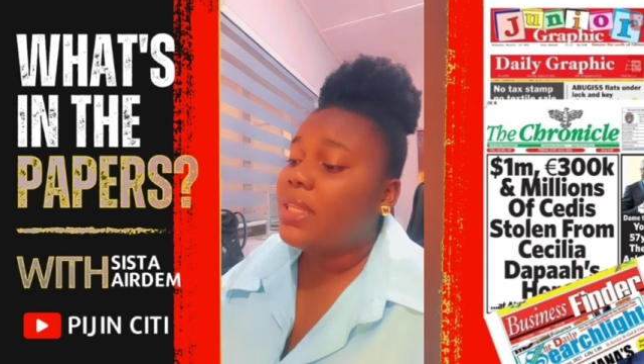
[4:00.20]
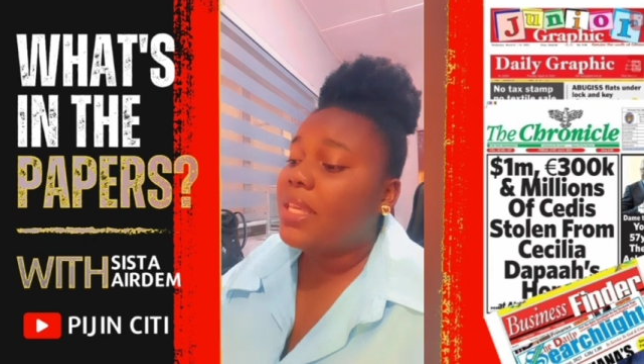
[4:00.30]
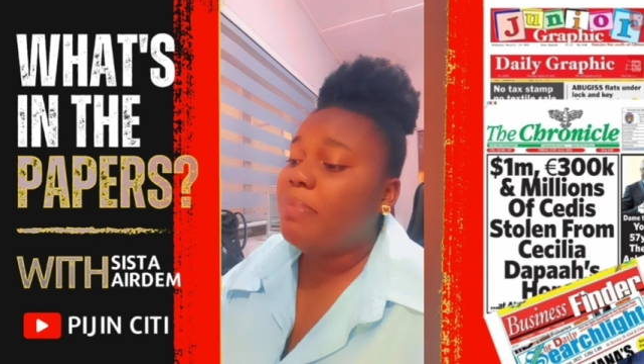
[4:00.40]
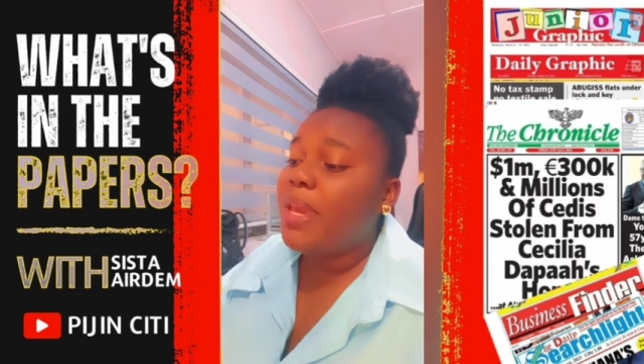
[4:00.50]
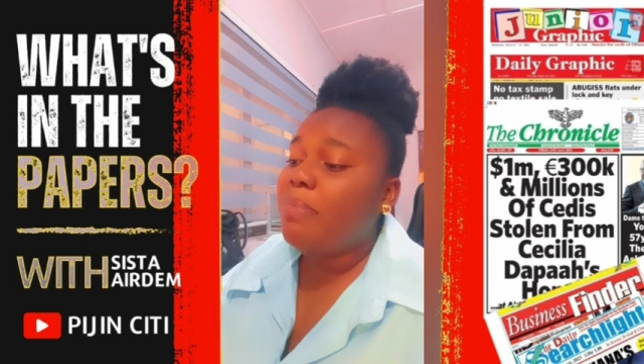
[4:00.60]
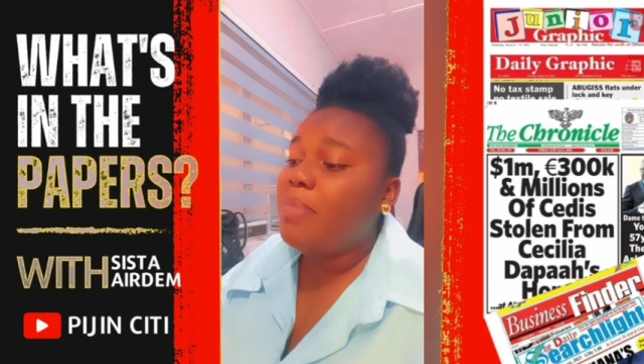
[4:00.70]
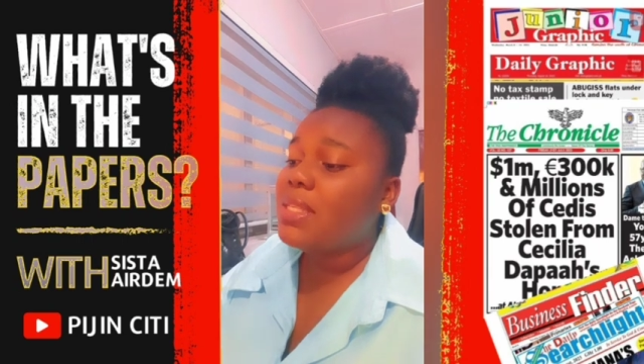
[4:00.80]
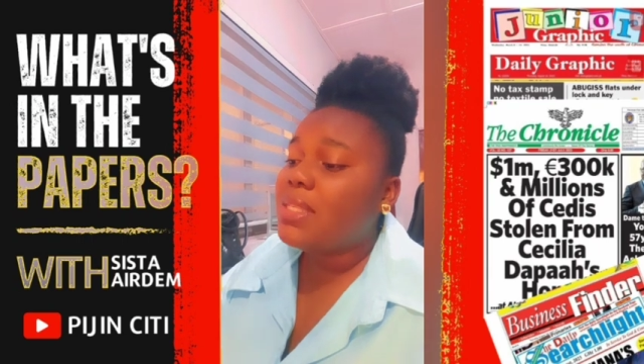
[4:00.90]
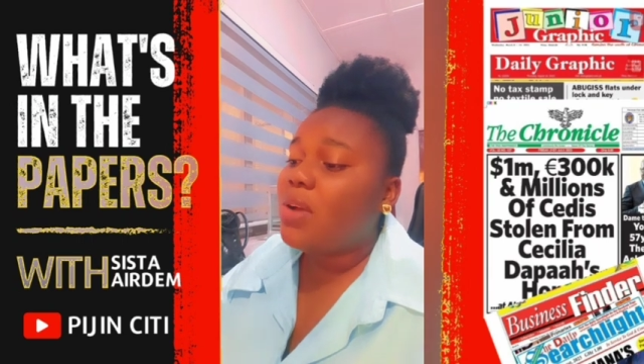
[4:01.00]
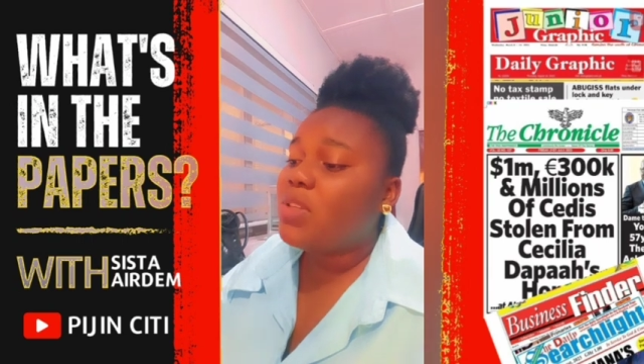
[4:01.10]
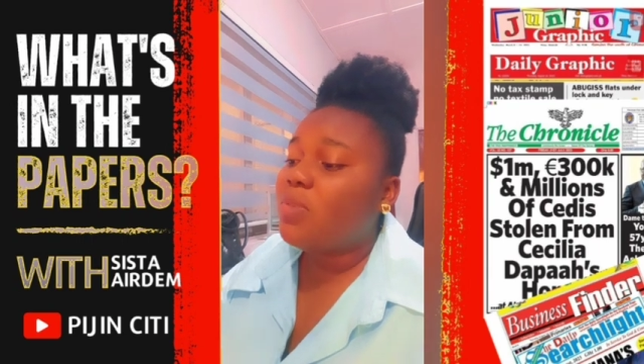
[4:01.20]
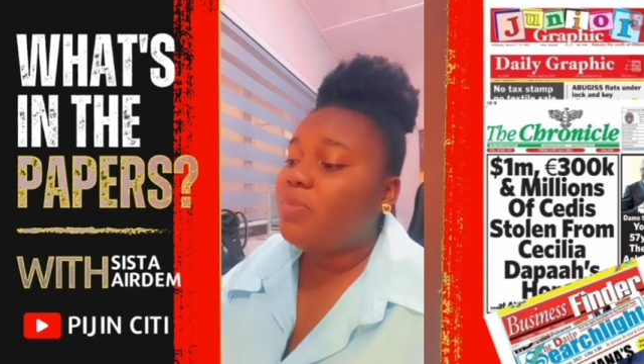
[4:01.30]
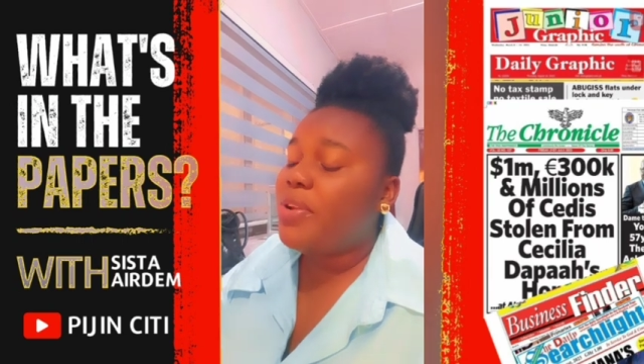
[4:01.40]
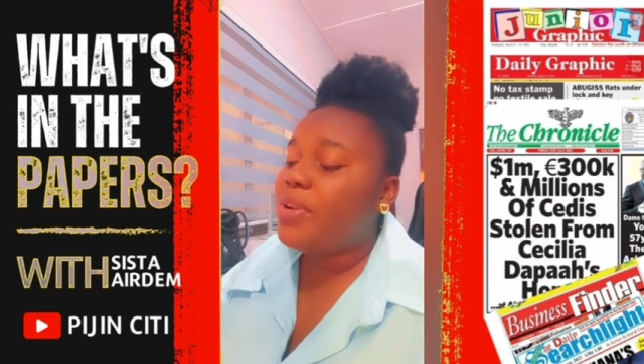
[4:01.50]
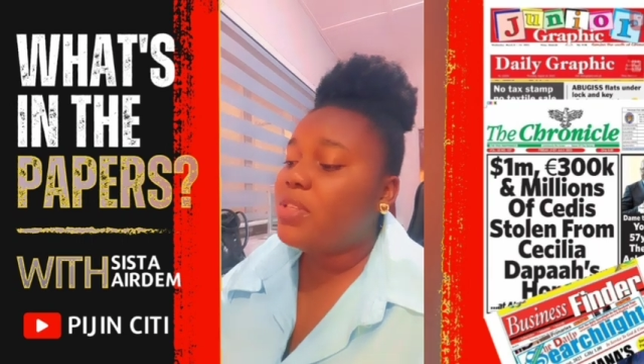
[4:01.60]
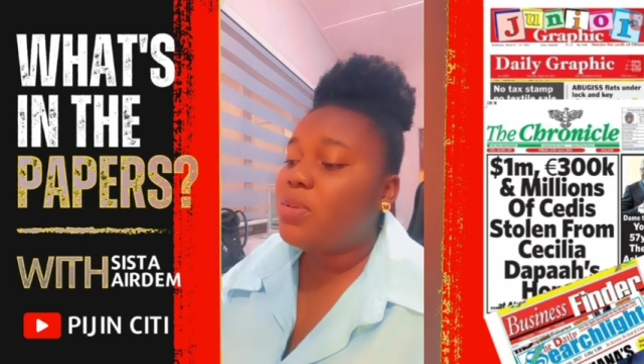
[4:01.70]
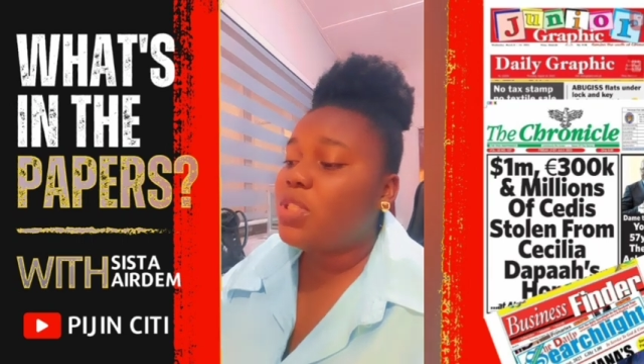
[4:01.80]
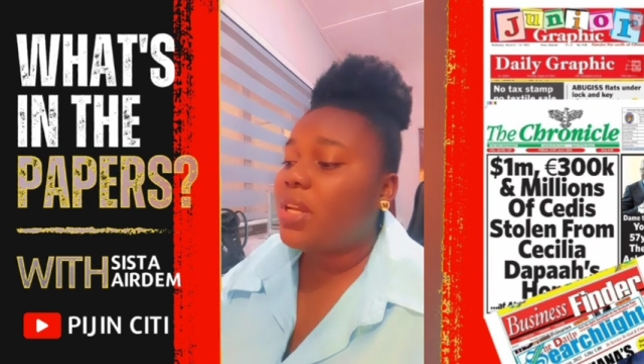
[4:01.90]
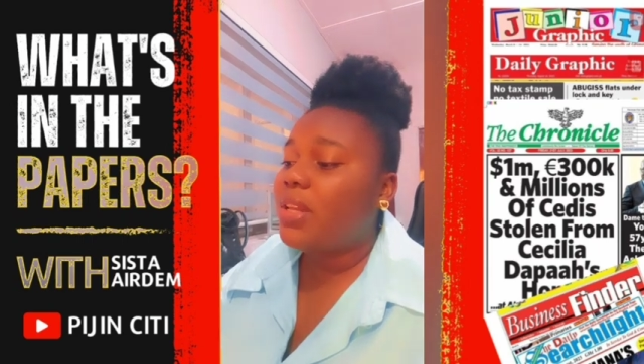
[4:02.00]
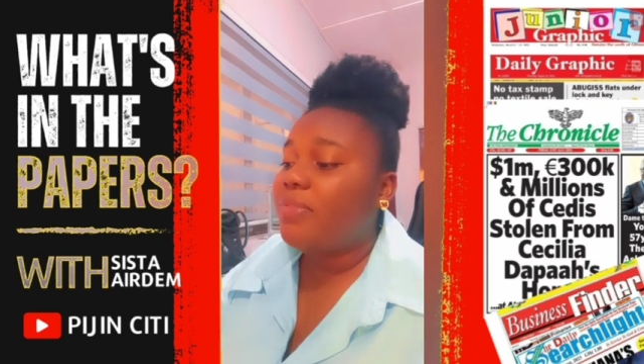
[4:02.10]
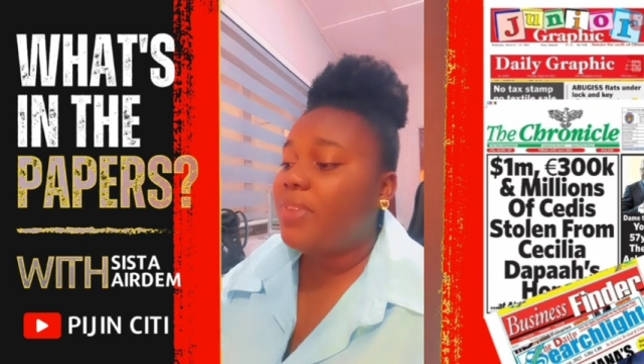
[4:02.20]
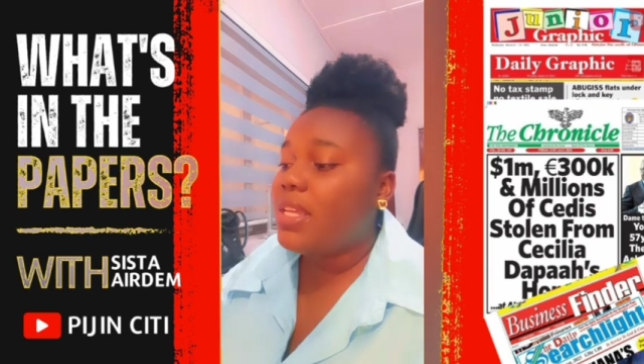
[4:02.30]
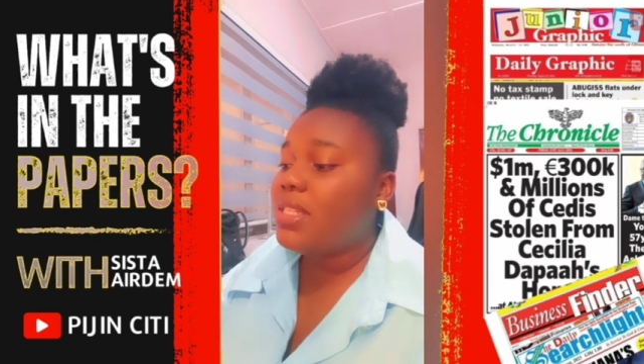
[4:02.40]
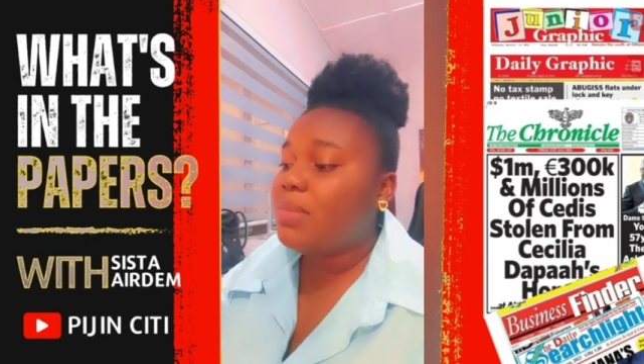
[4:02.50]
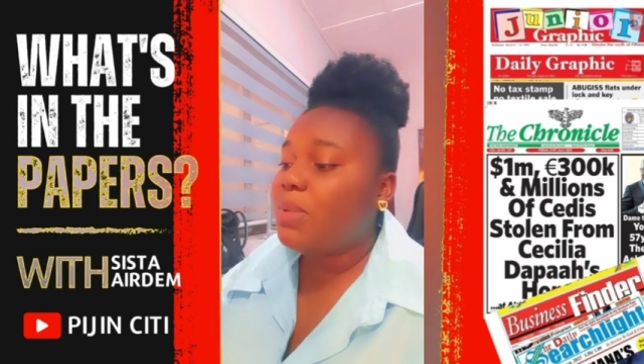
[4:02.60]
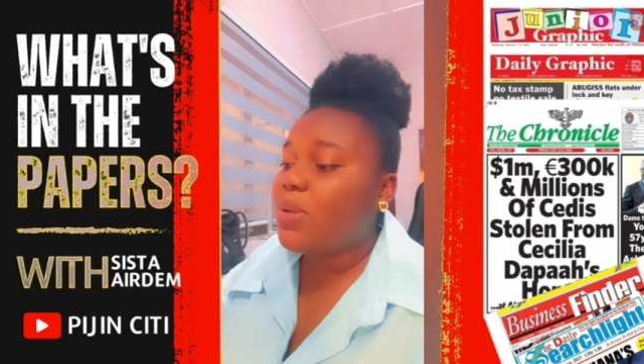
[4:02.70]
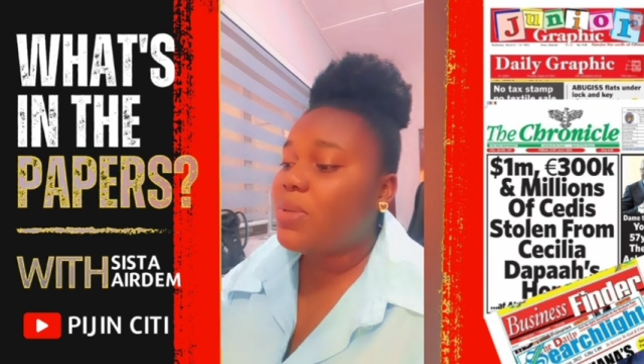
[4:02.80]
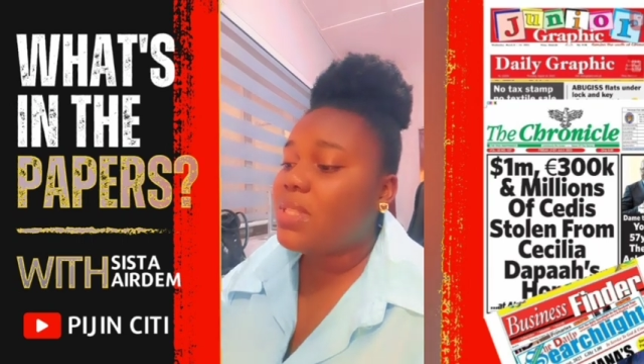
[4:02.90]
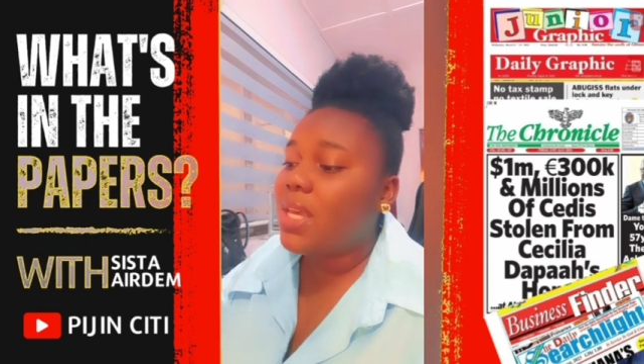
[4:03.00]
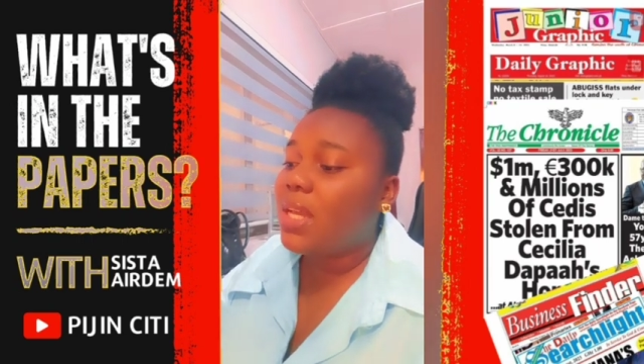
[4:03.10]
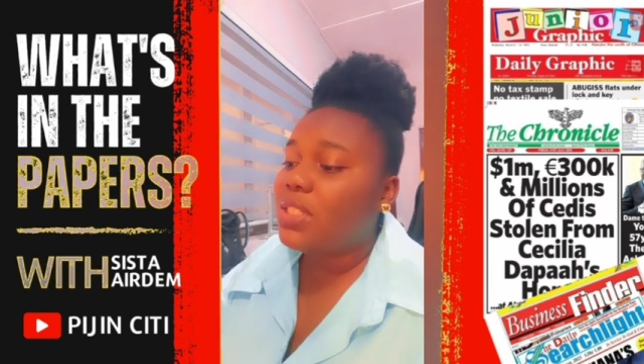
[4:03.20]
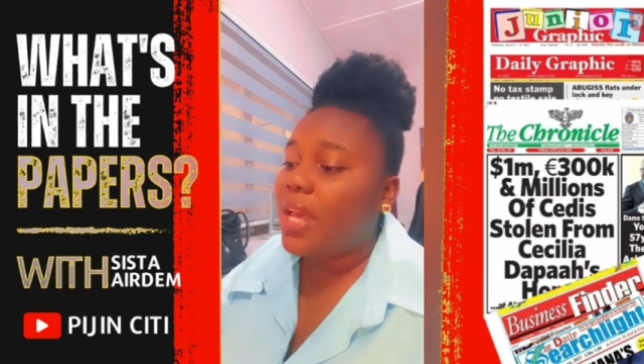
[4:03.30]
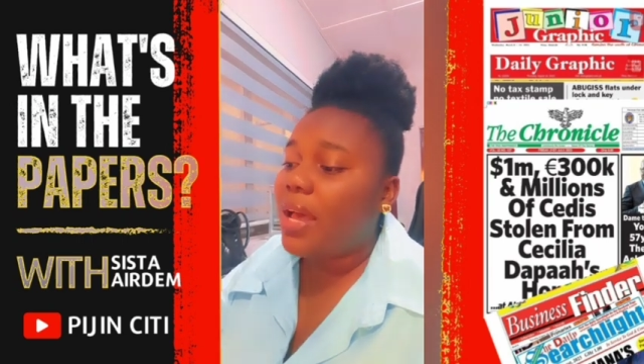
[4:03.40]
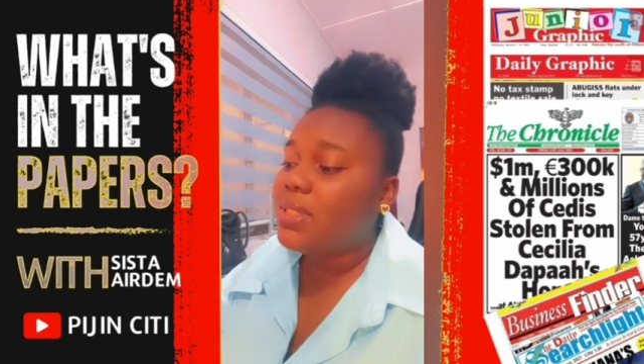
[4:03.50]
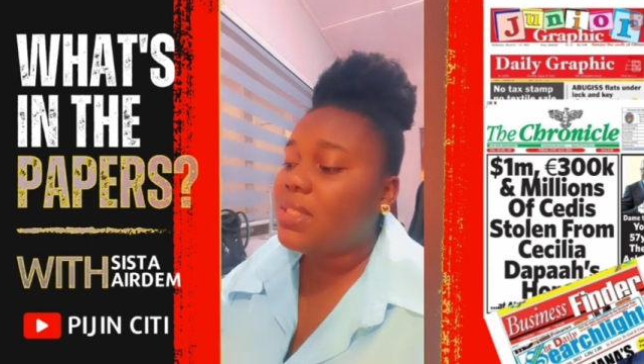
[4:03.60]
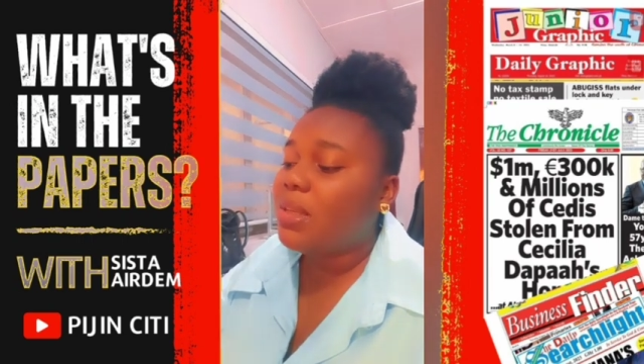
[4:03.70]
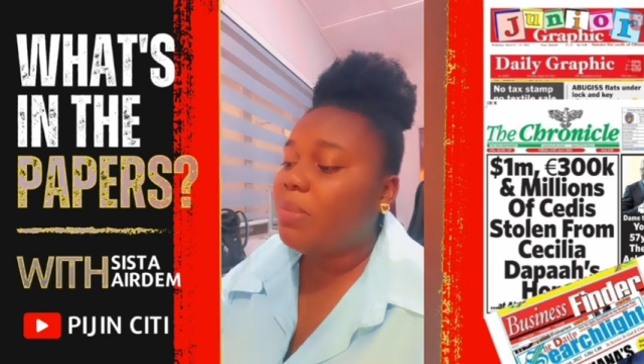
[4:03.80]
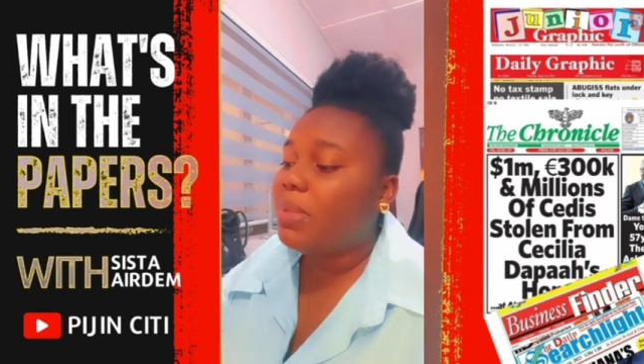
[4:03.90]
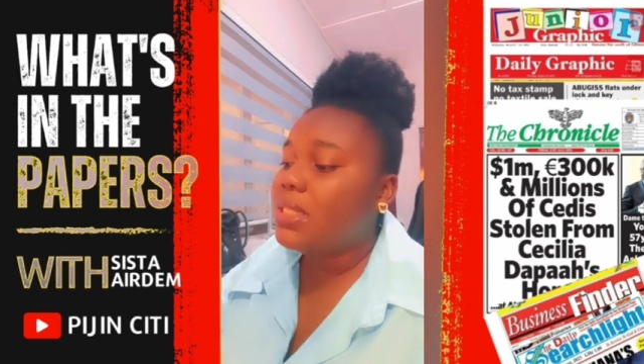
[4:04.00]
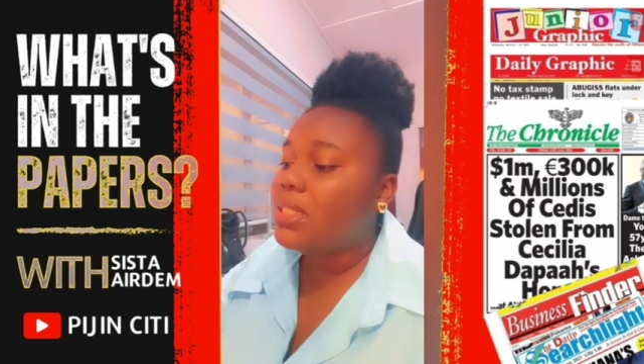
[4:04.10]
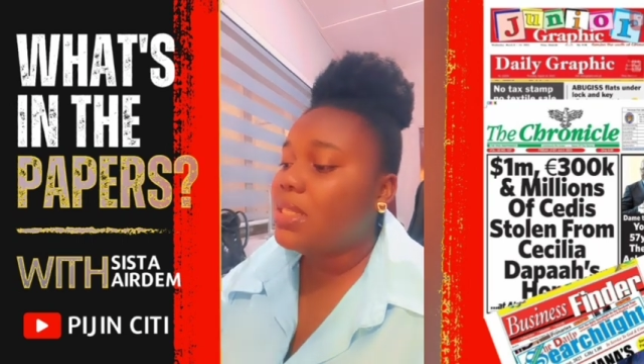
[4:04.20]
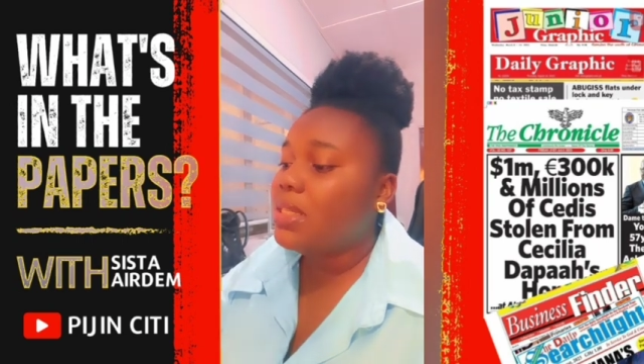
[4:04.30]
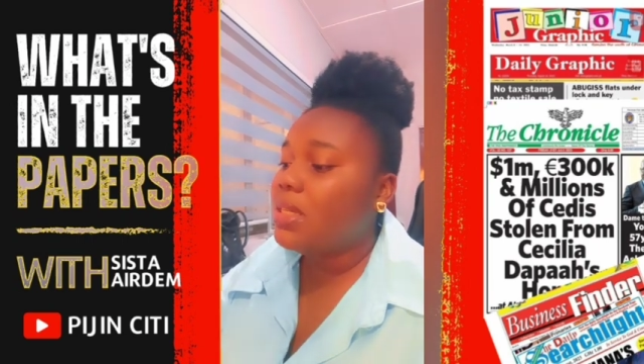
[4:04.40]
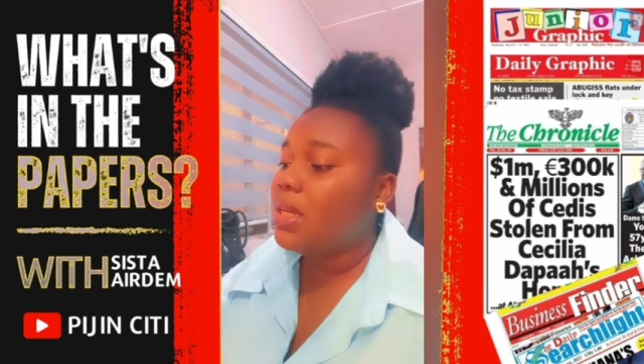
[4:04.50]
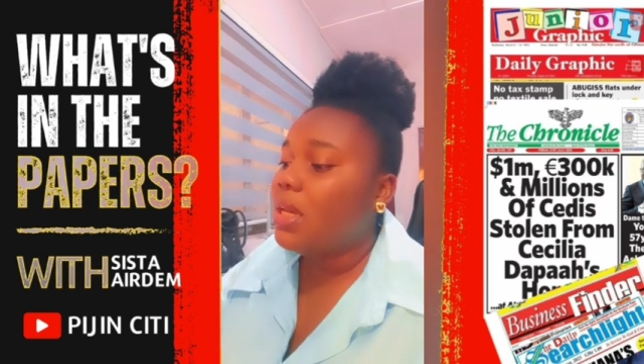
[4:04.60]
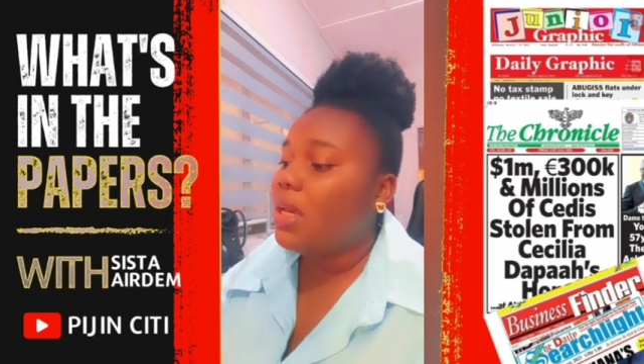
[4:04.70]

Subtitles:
may miss out on various social events because their child's disability